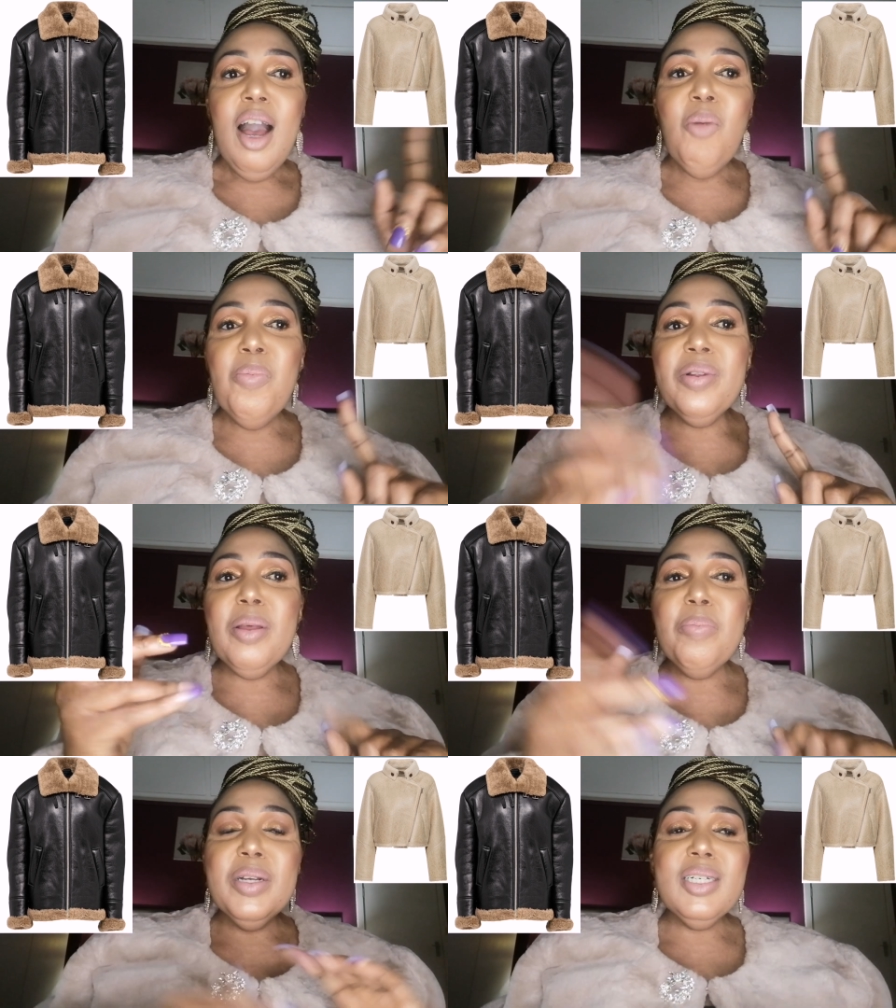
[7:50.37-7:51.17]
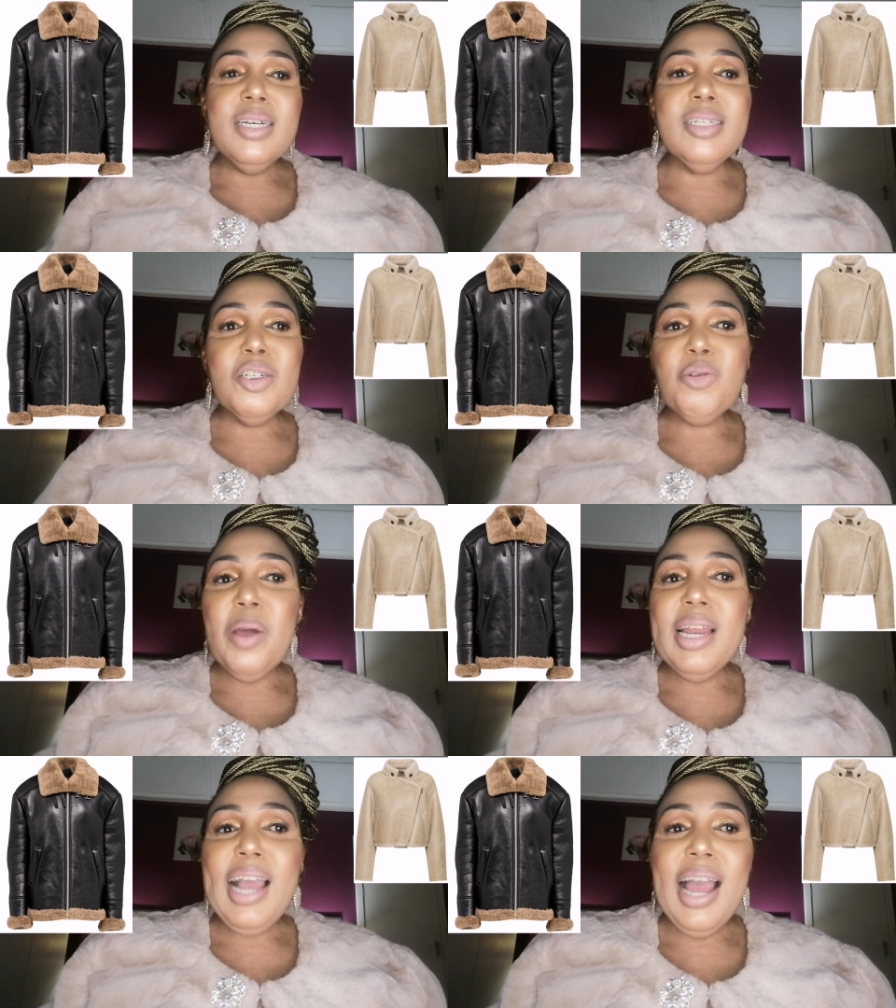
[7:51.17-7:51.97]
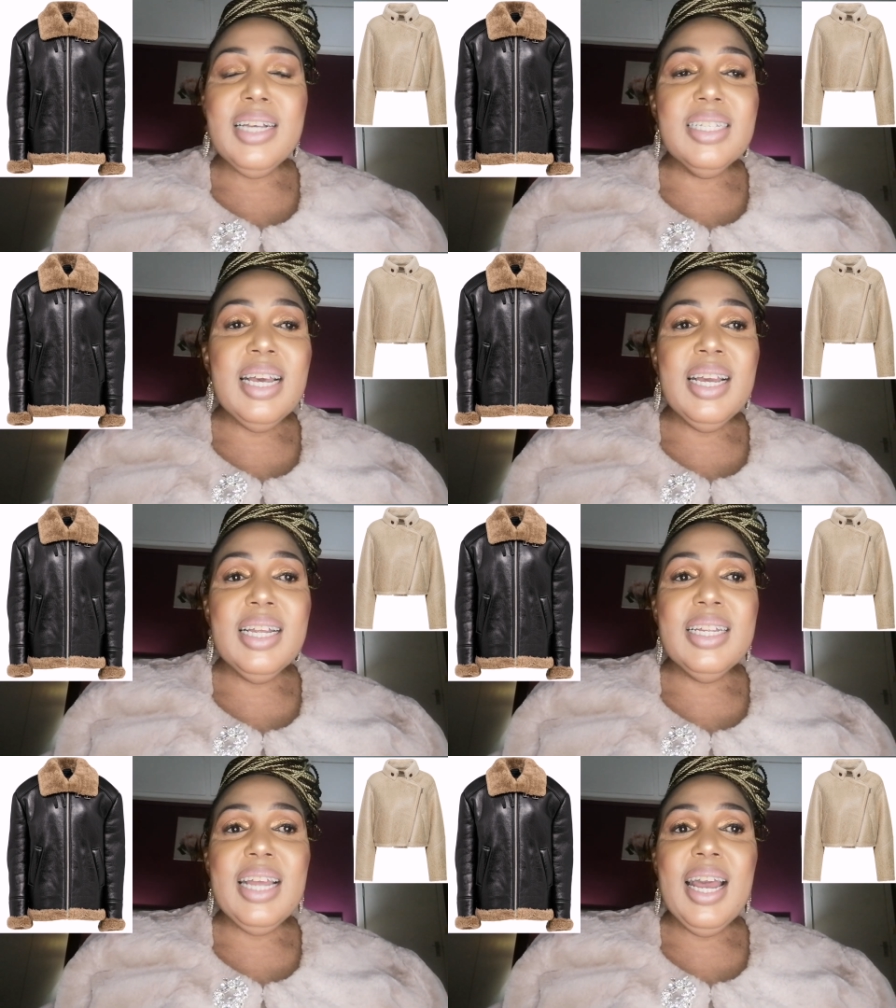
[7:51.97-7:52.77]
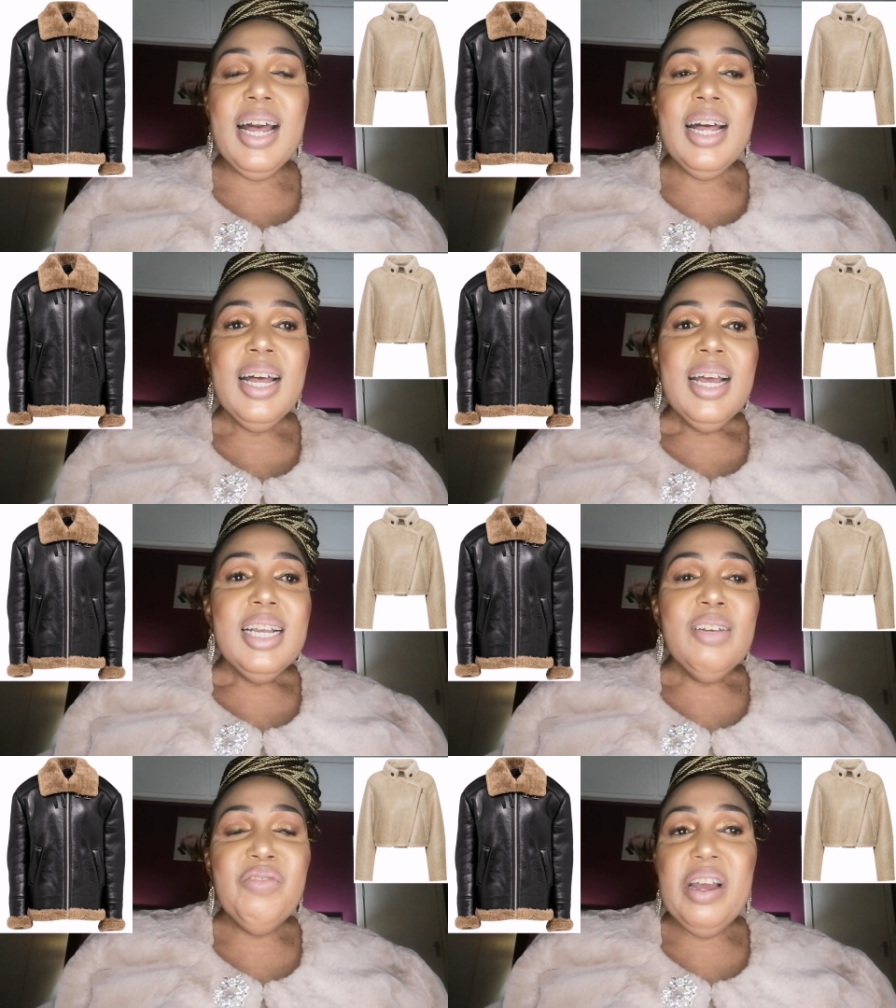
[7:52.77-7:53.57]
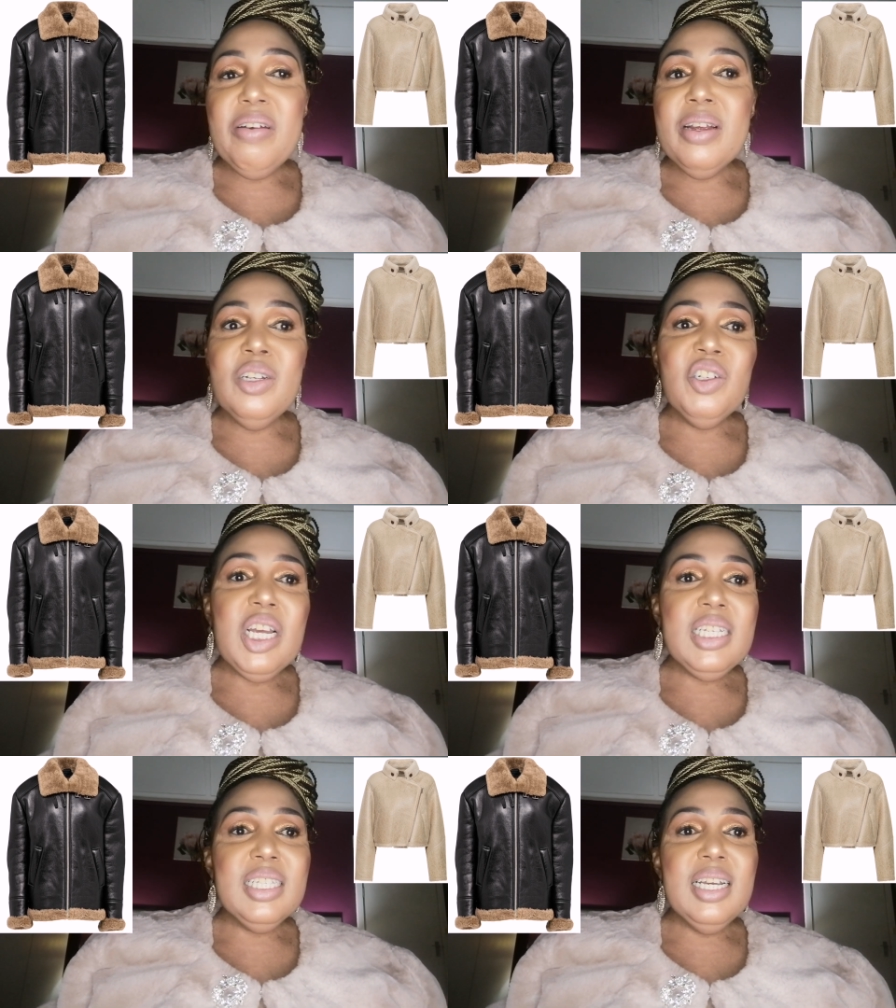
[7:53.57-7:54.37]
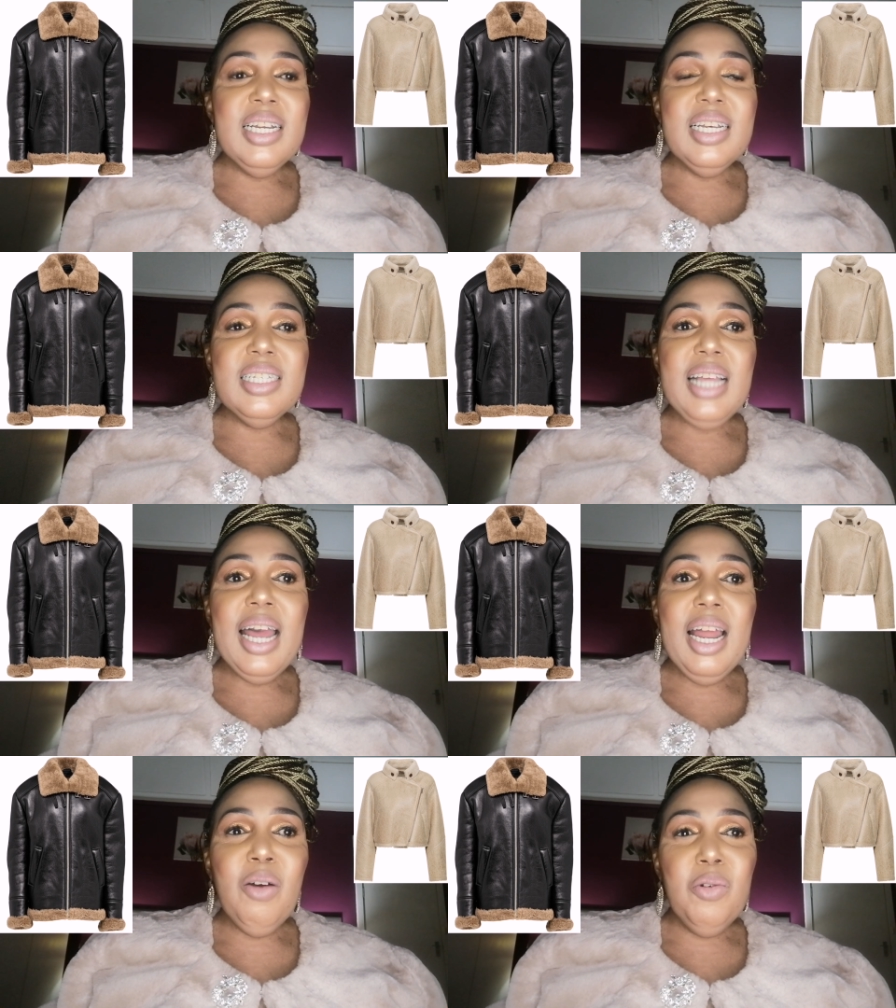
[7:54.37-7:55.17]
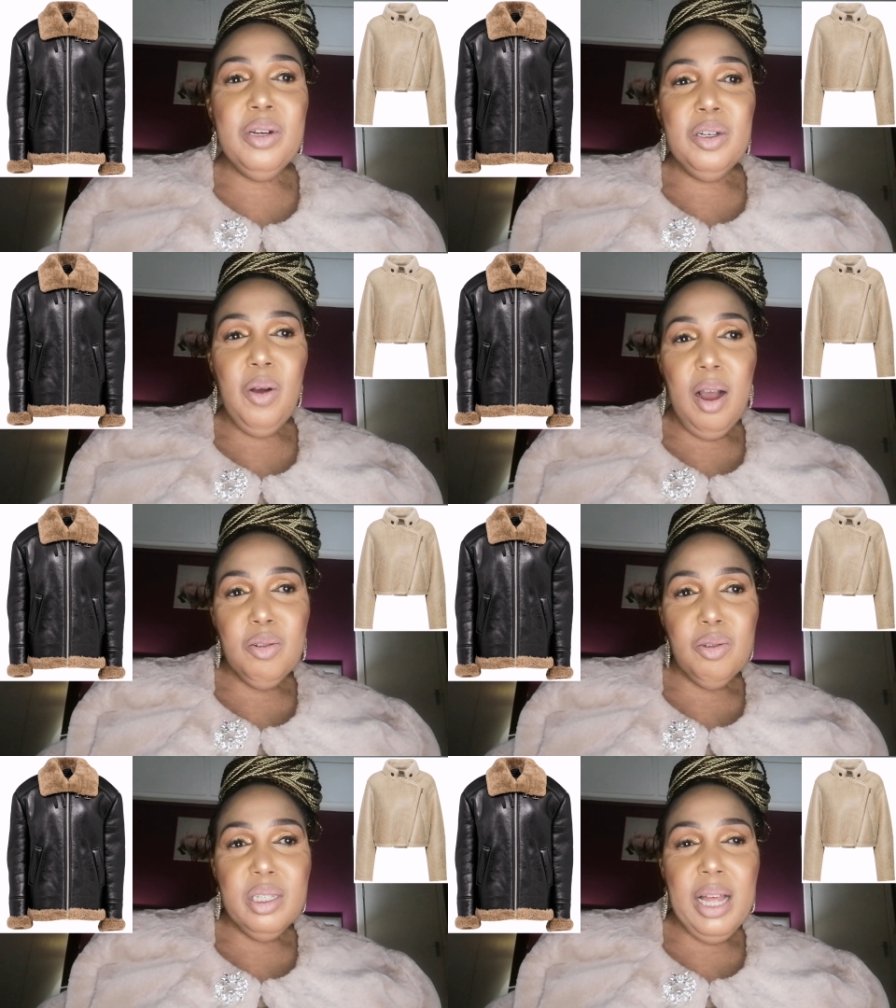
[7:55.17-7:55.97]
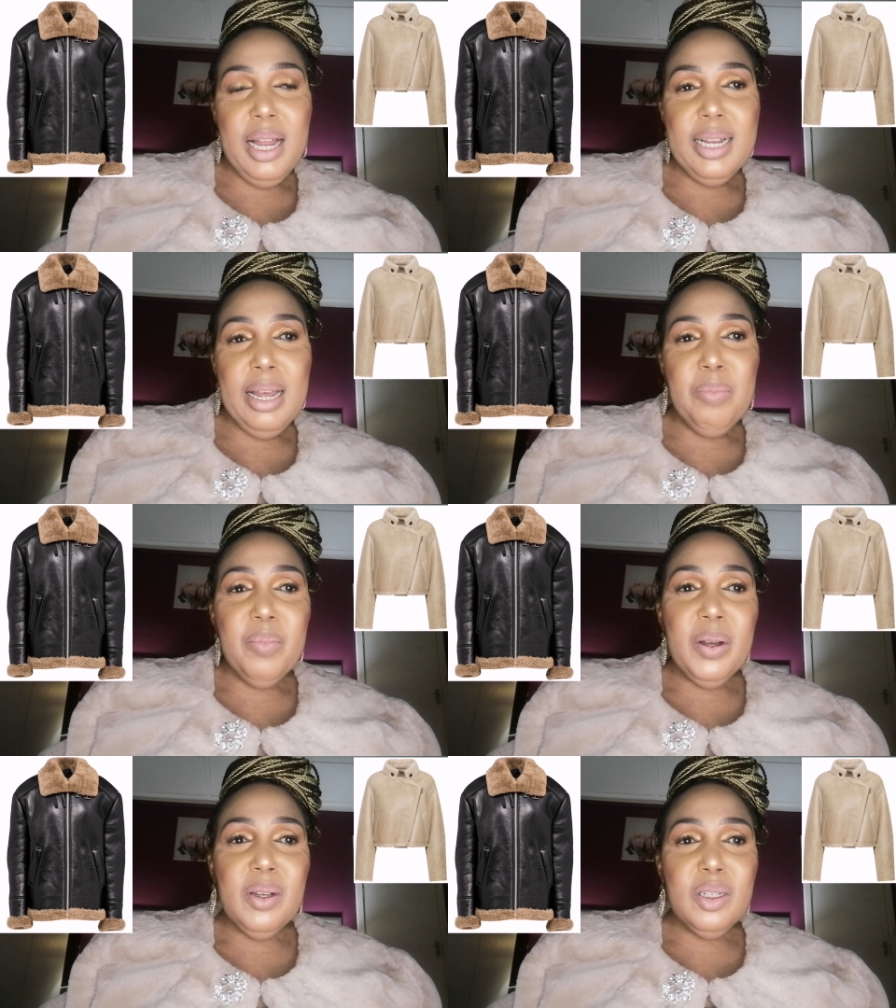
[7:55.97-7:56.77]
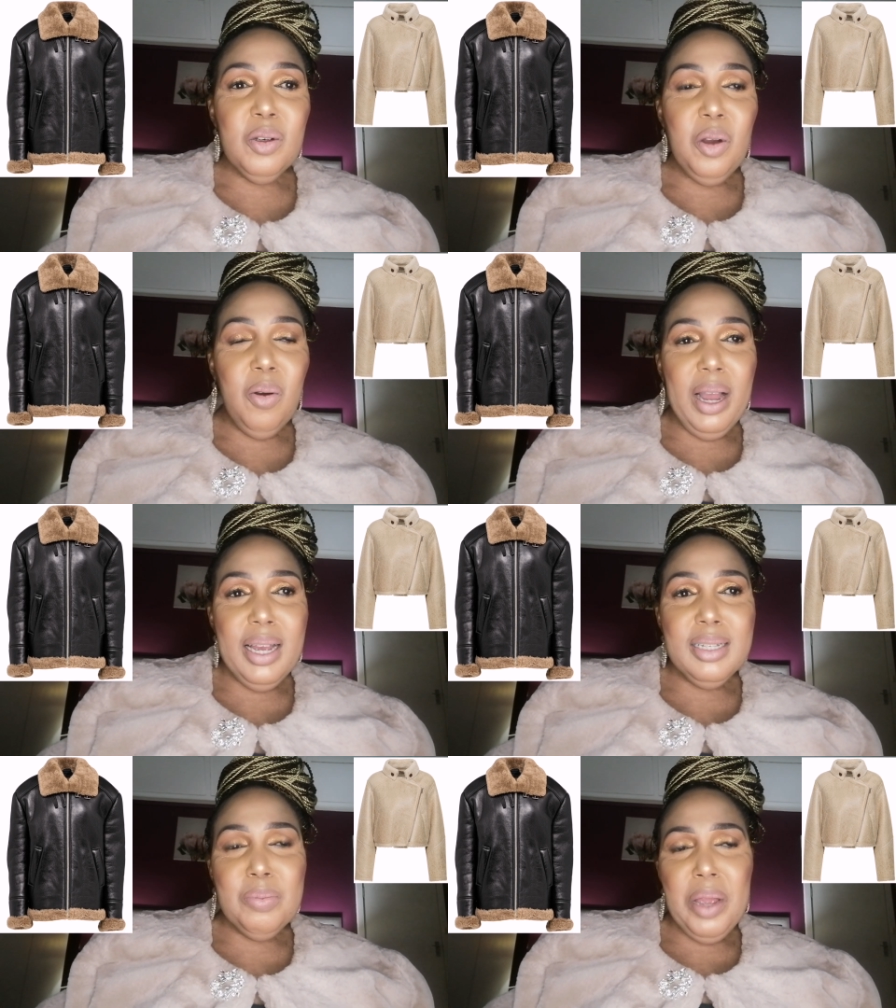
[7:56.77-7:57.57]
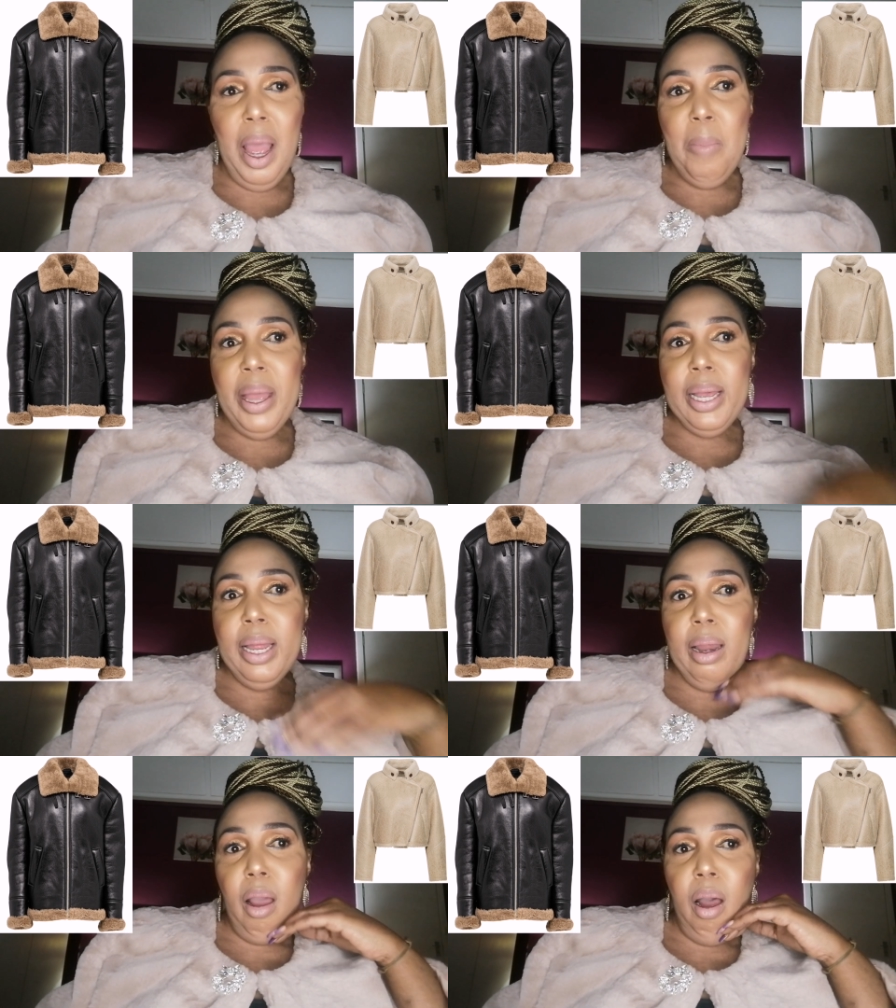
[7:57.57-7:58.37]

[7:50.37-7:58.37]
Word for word: I'll put the pictures as well, guys. Uh, they are very interesting. The style, I wouldn't know how to style them because you know, guys, me, I'm a Kelly.